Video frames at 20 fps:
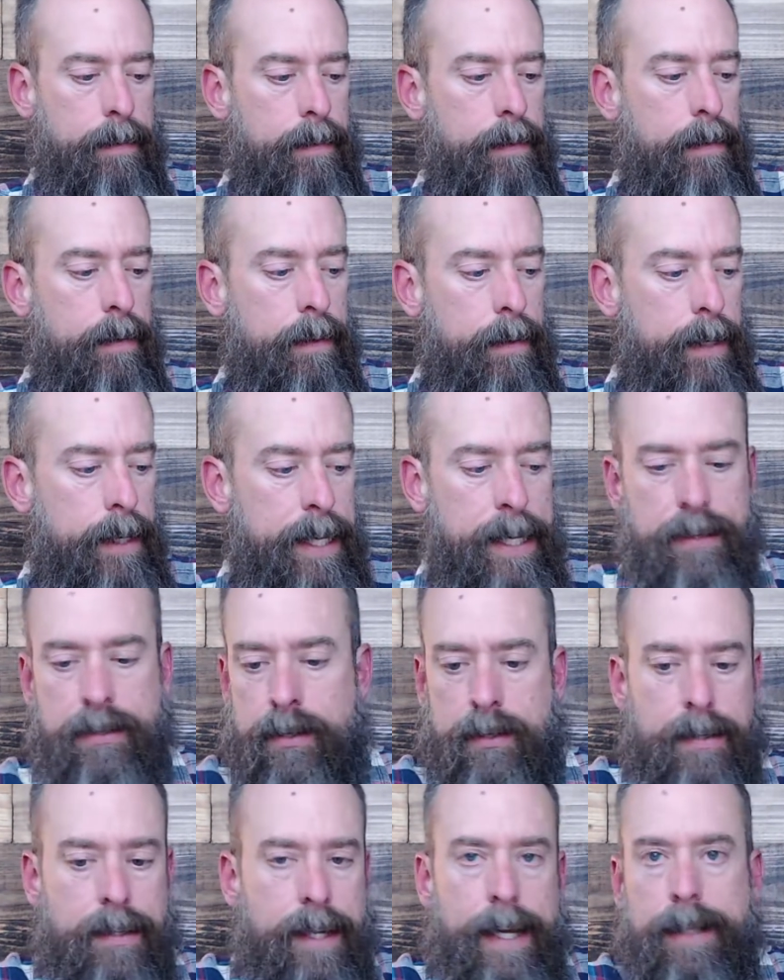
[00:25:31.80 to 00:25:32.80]
He's just
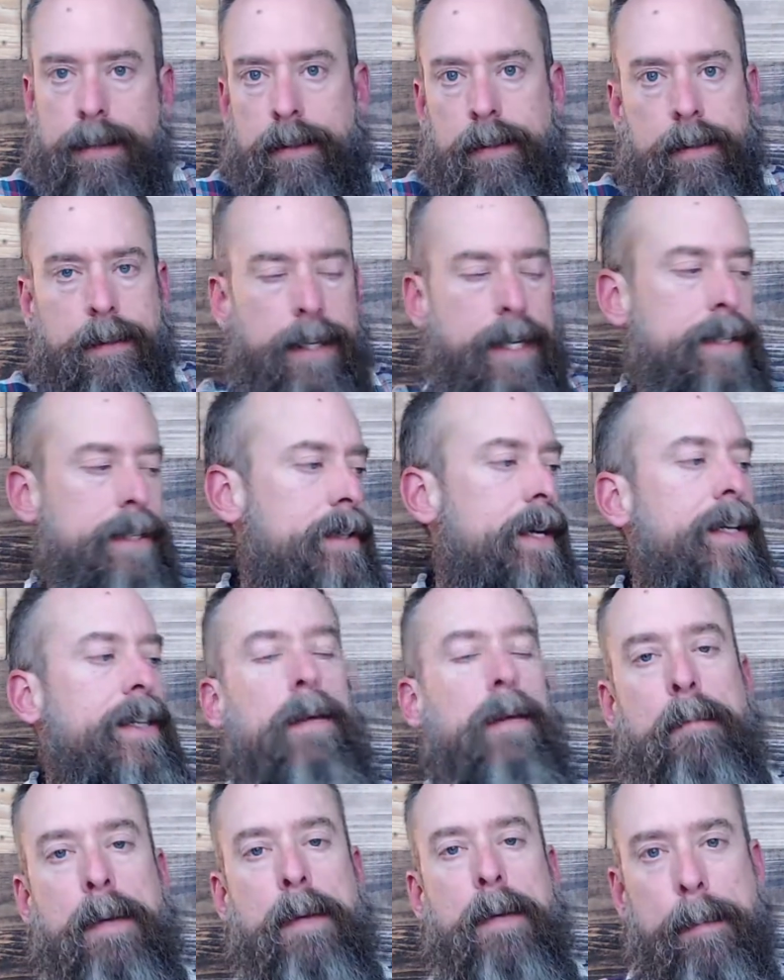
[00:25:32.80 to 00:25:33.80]
like, look, he's like the
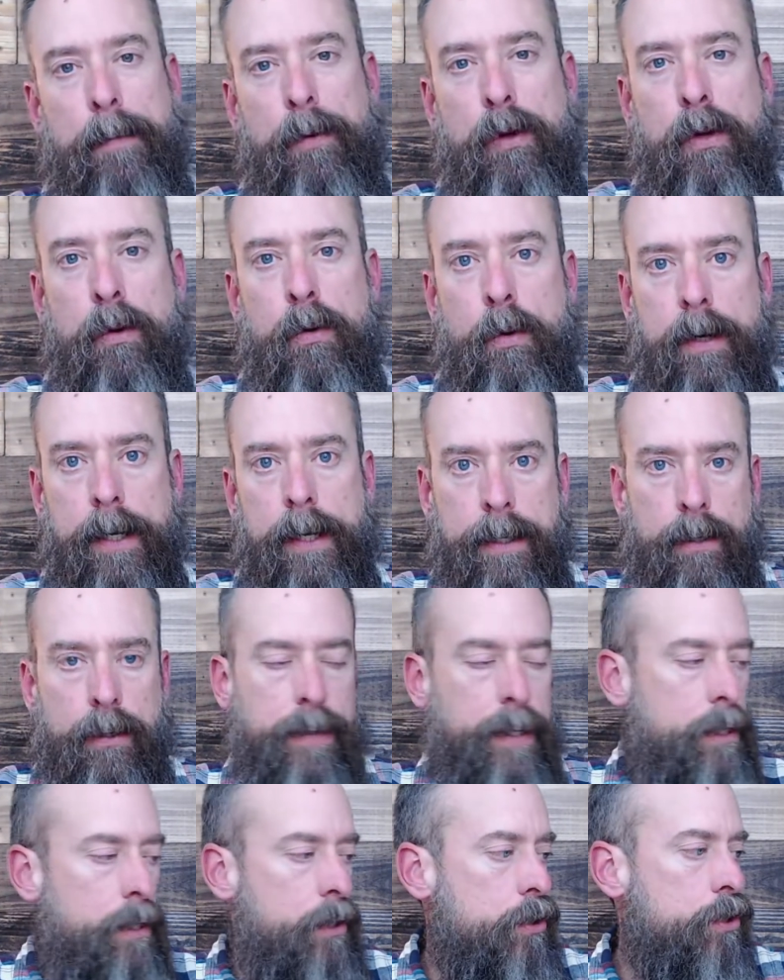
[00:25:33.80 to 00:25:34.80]
people who were healed that
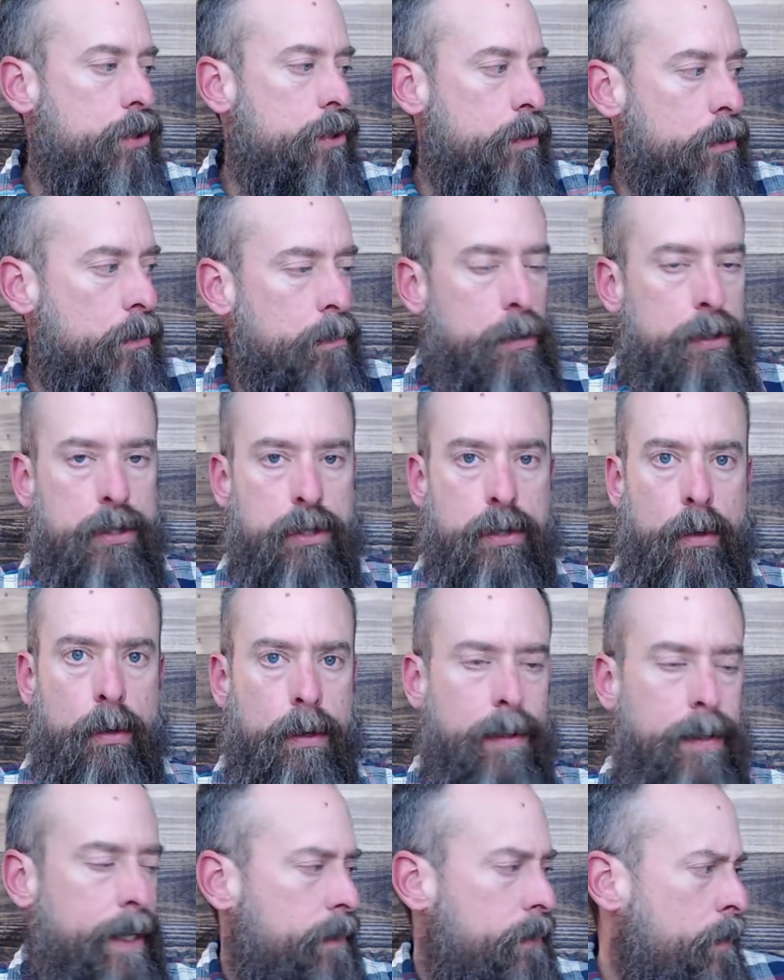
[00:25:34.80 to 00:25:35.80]
Yeshua restored.
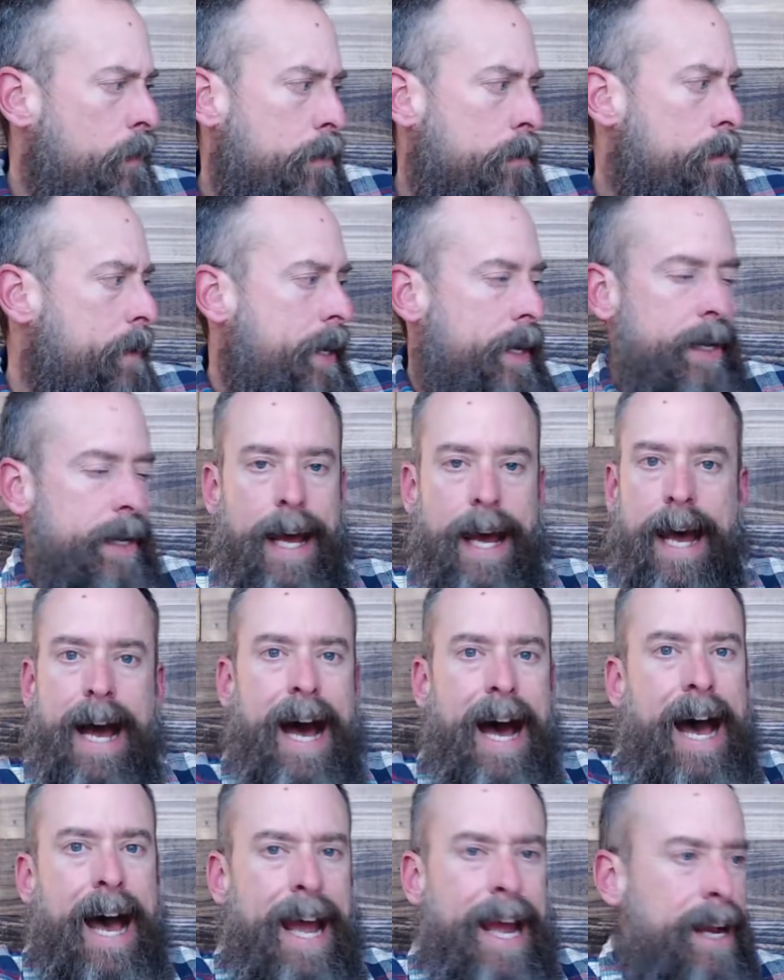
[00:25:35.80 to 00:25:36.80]
Like, look, man,
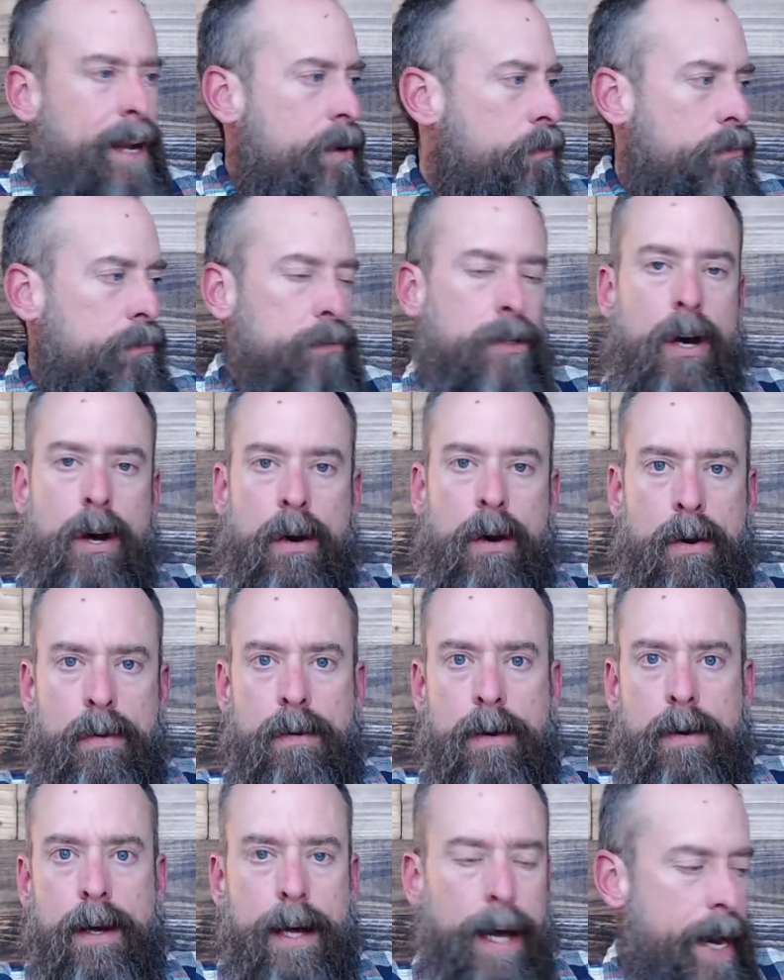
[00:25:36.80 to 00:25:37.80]
I don't know.
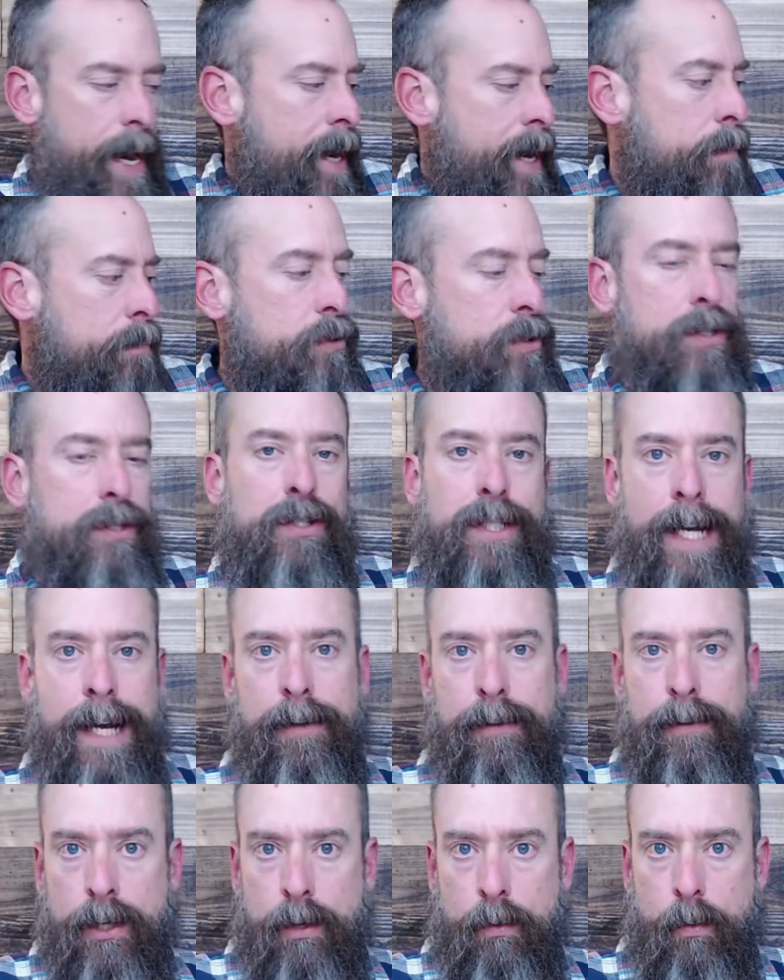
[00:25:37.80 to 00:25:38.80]
I'm just telling
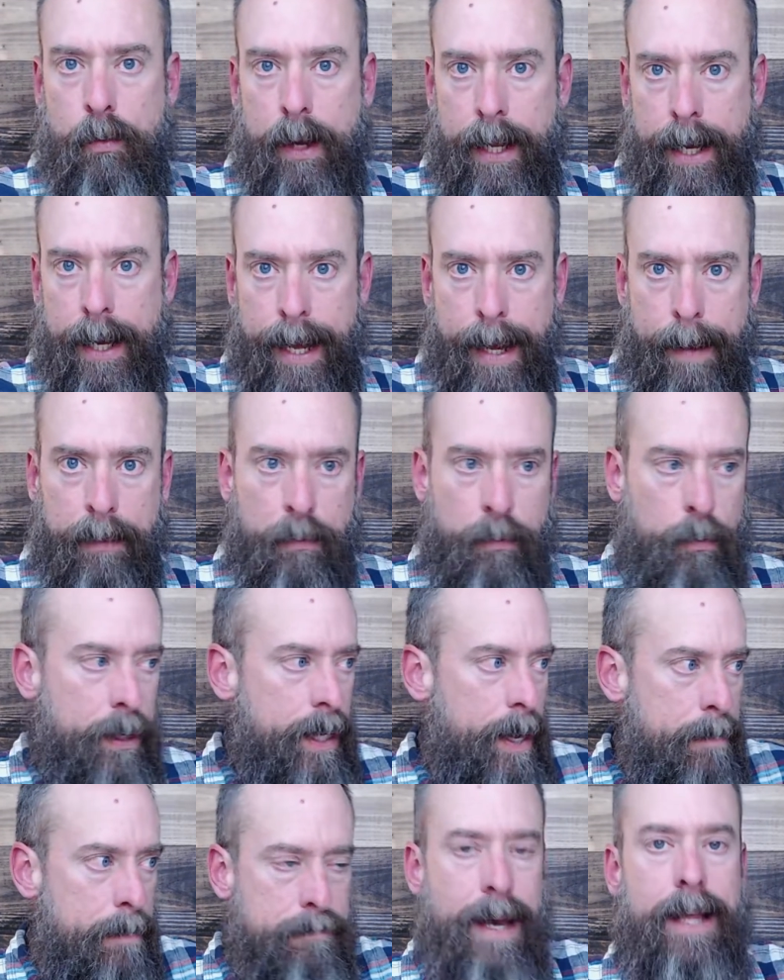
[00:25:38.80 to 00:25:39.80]
you what happened when I
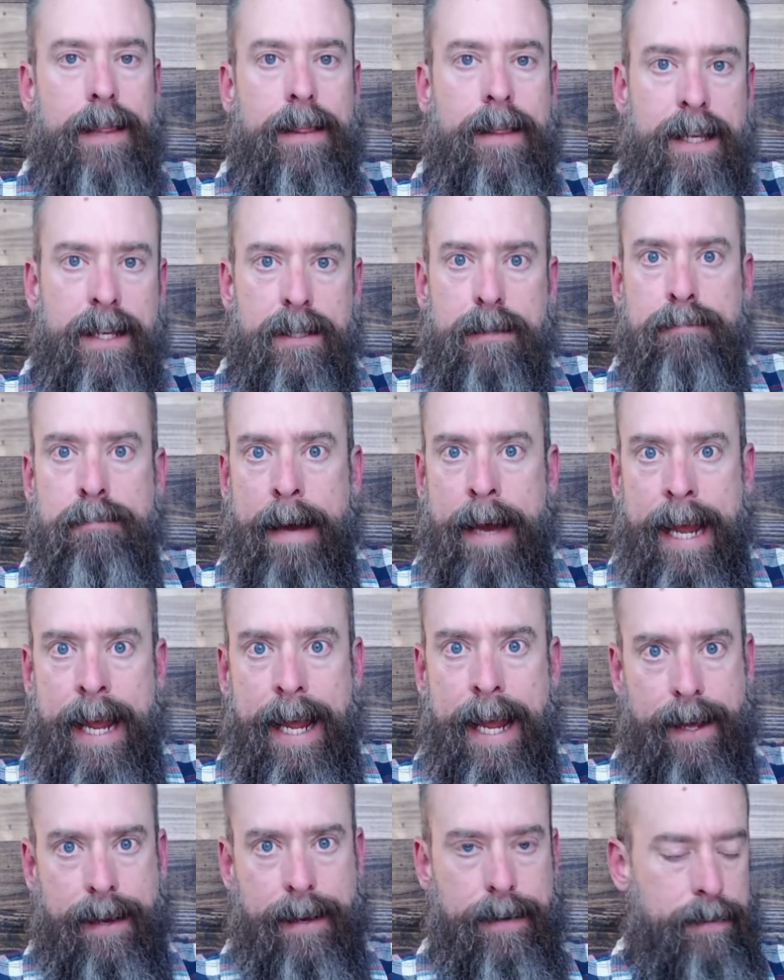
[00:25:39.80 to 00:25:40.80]
met this
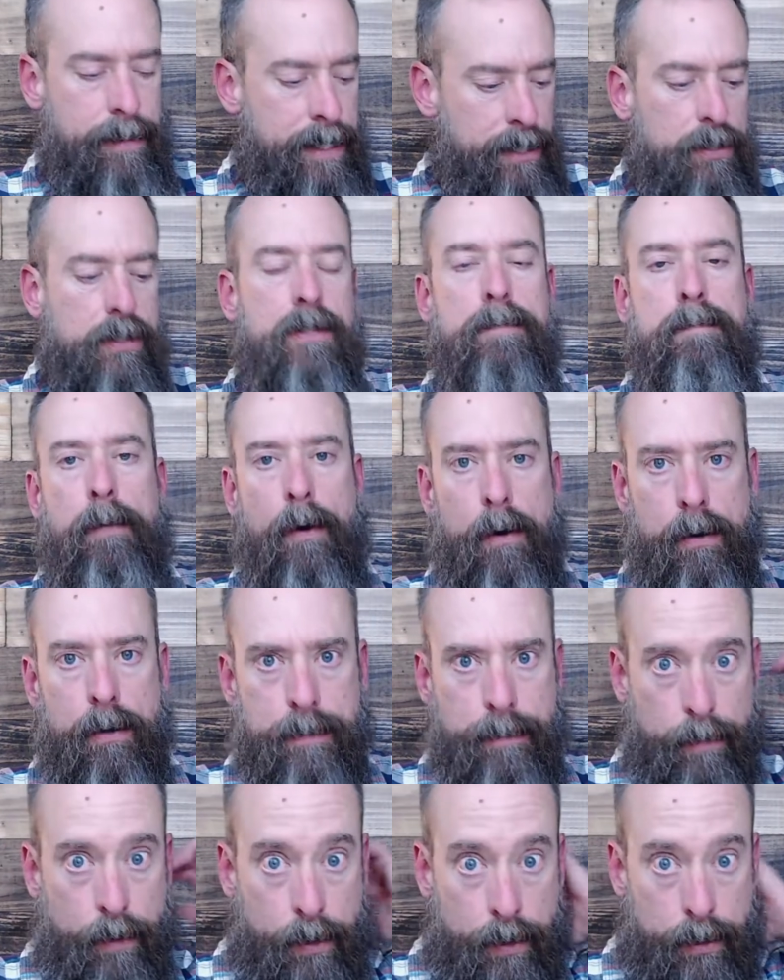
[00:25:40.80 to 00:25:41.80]
man. This is Paul's
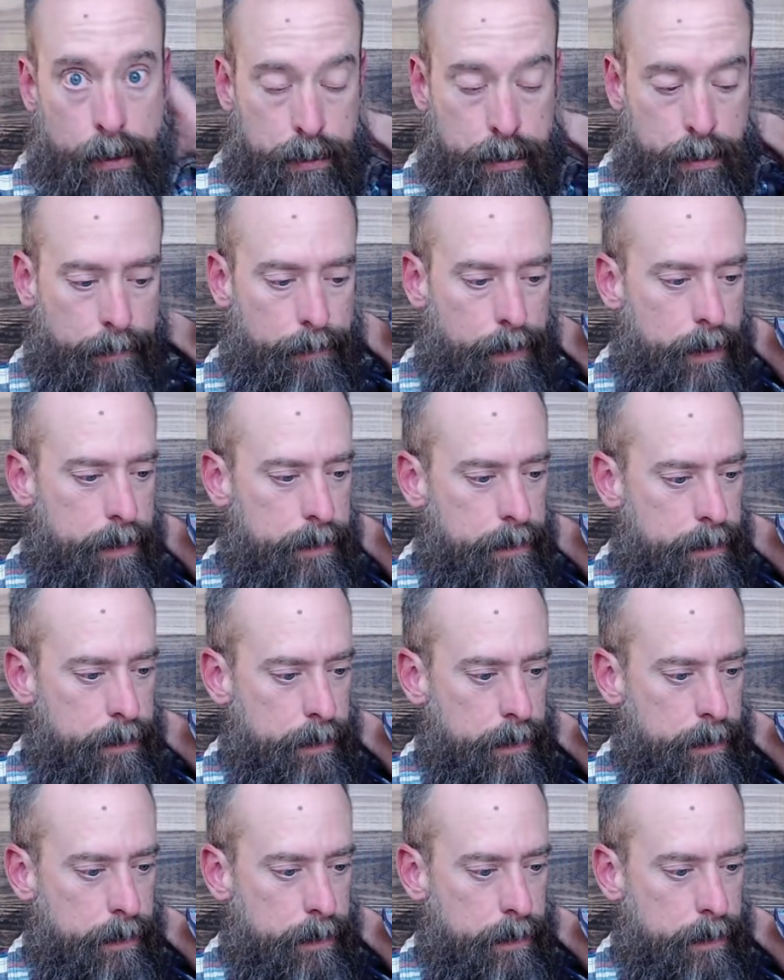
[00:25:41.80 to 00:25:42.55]
version of this.